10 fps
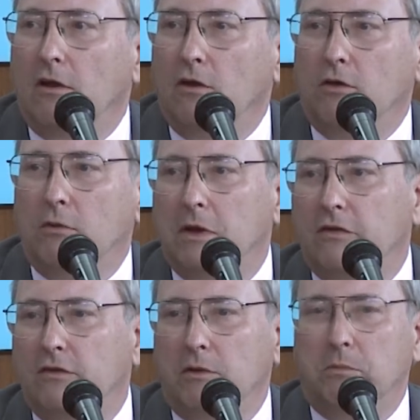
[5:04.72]
you can
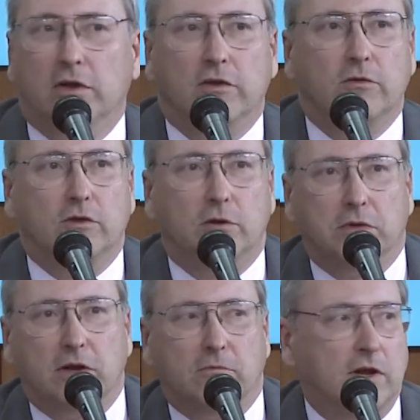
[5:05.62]
basically build a nuclear
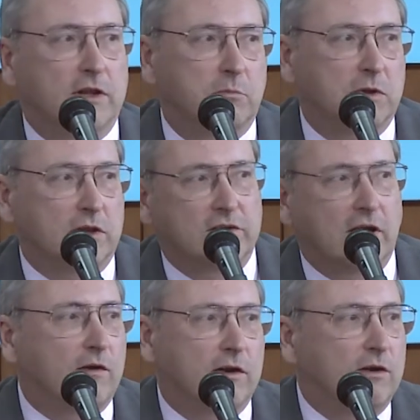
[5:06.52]
plant right in the middle of
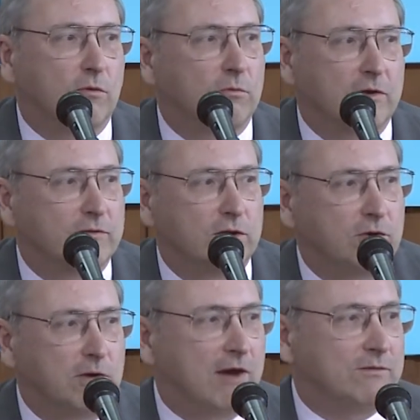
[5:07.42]
town and no one would ever know
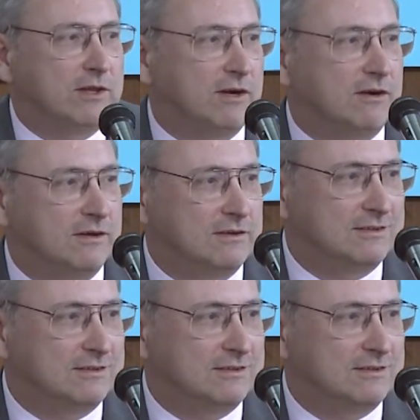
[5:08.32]
you have it there.